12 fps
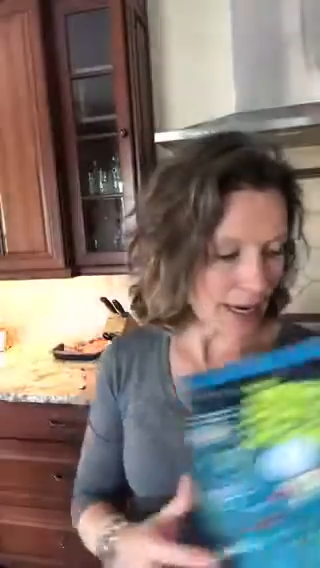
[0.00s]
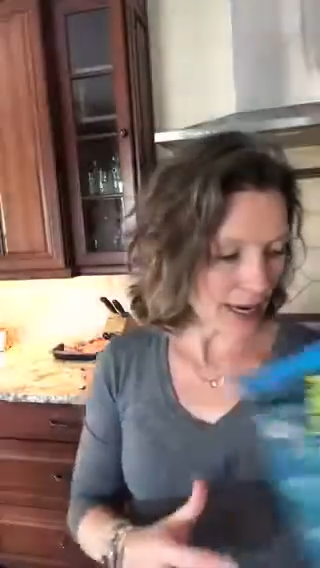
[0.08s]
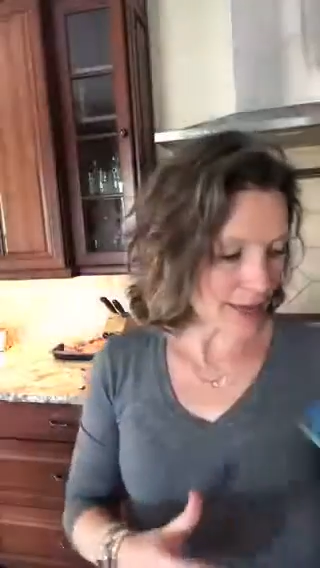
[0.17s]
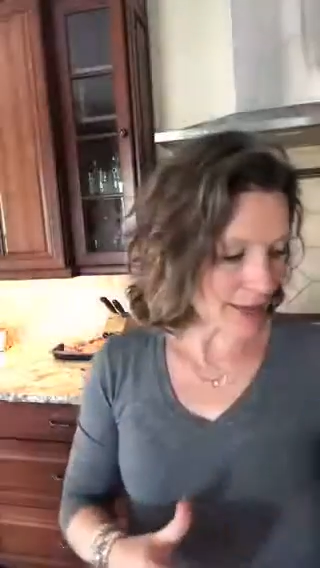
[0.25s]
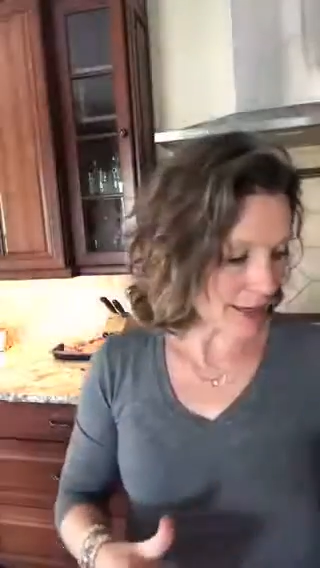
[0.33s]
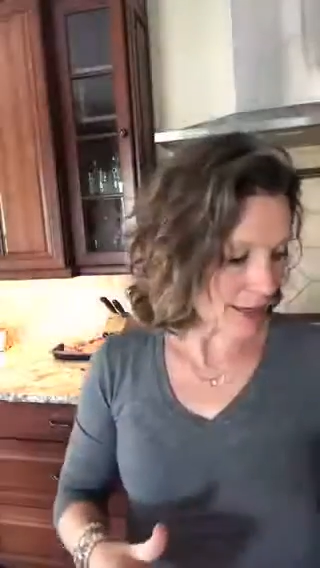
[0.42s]

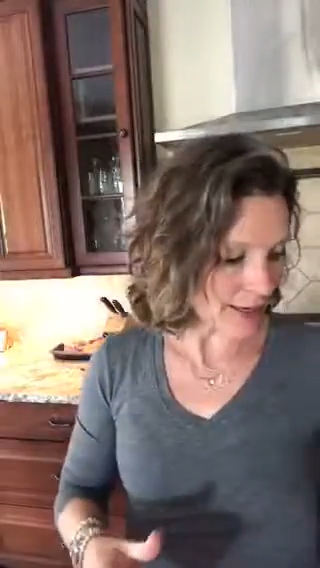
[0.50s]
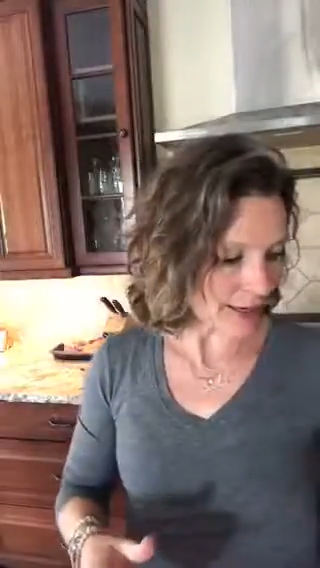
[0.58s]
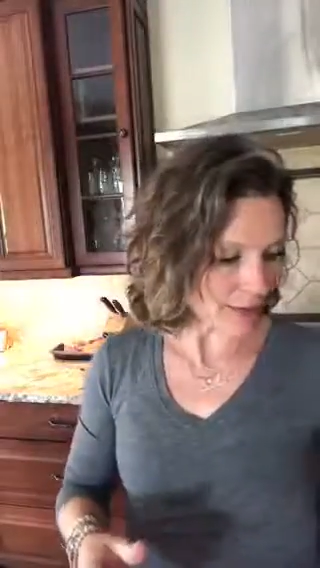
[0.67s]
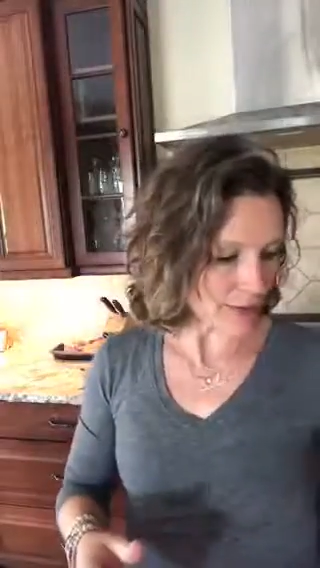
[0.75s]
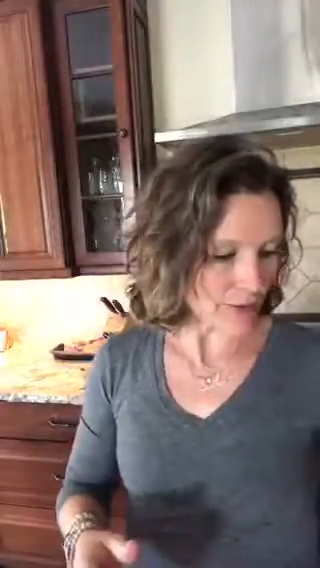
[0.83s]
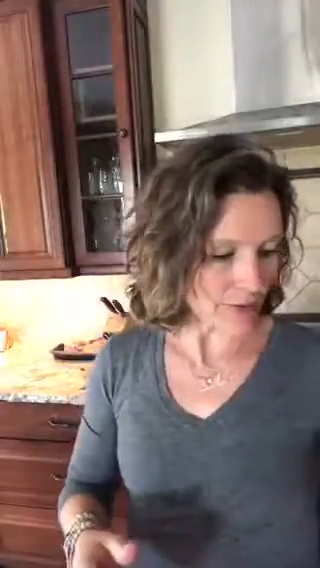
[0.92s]
And then
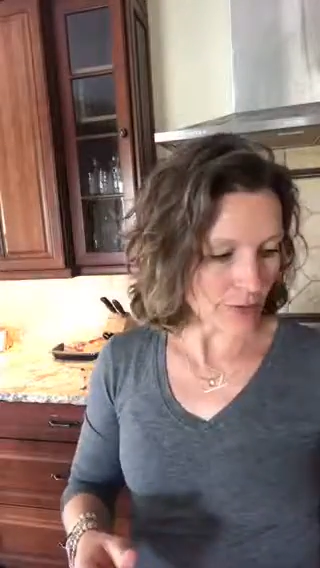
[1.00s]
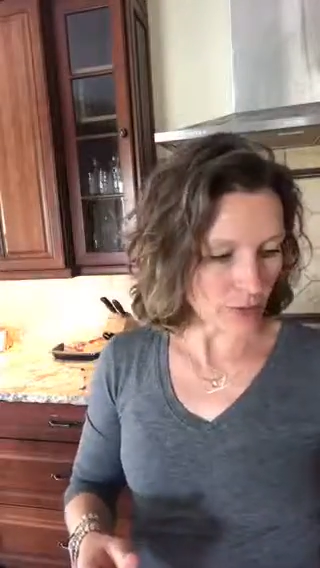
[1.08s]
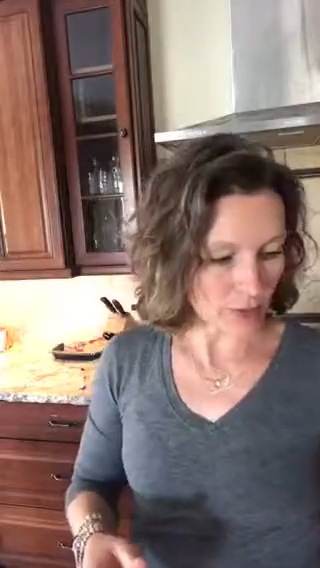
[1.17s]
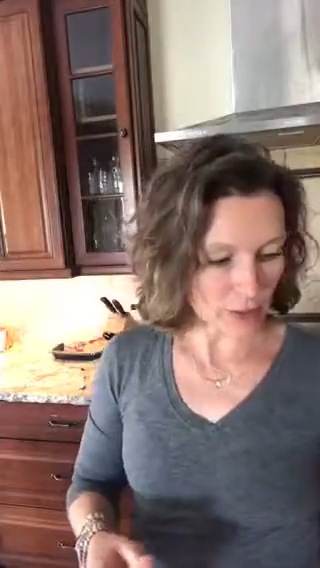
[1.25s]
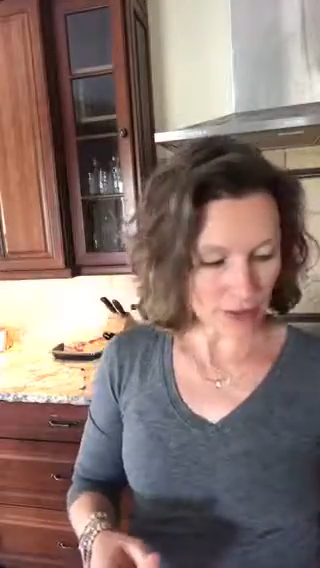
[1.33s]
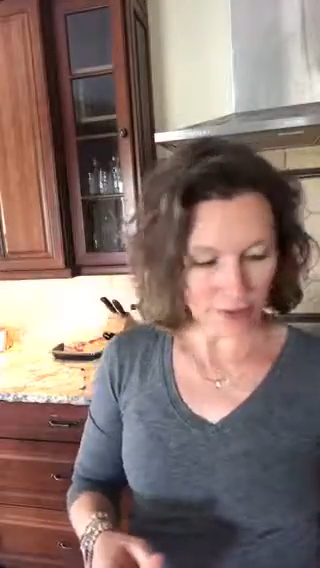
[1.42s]
the
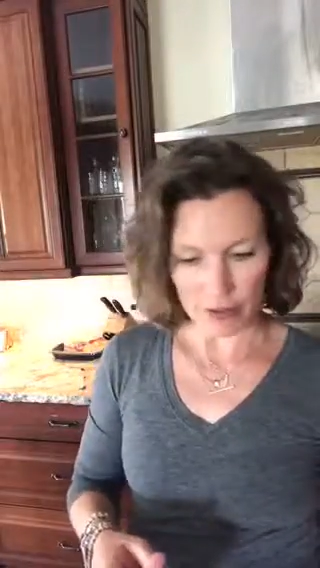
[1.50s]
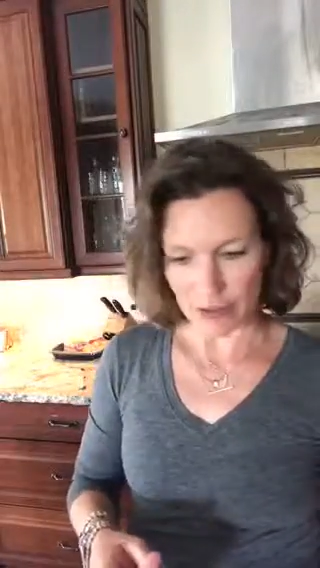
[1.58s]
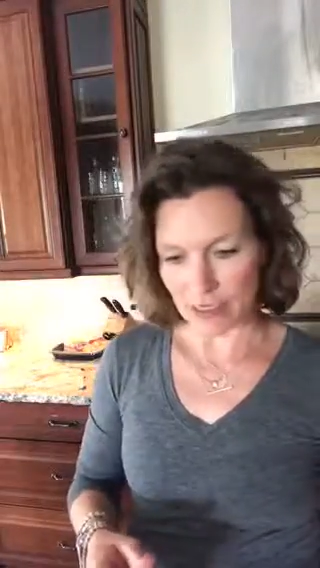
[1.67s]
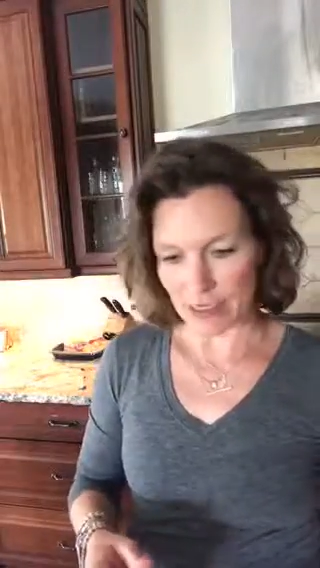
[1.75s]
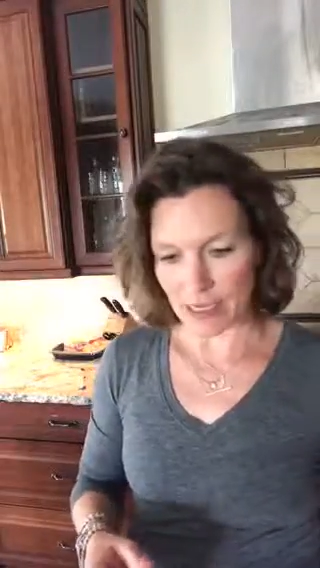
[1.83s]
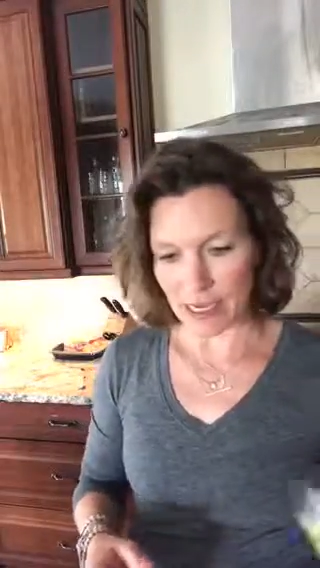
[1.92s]
winner for
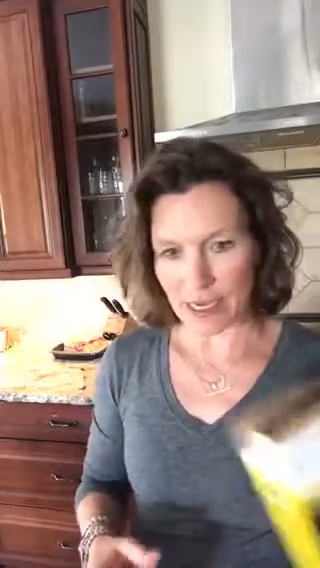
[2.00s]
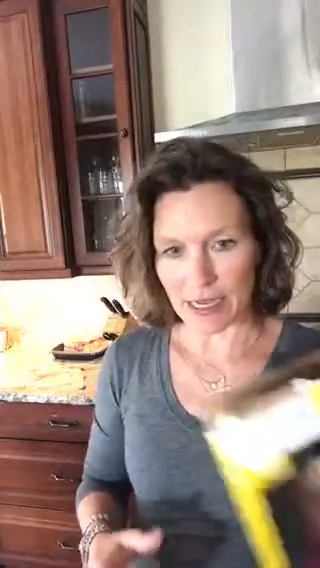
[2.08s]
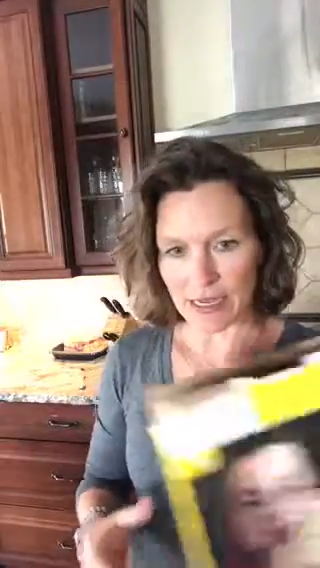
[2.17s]
today,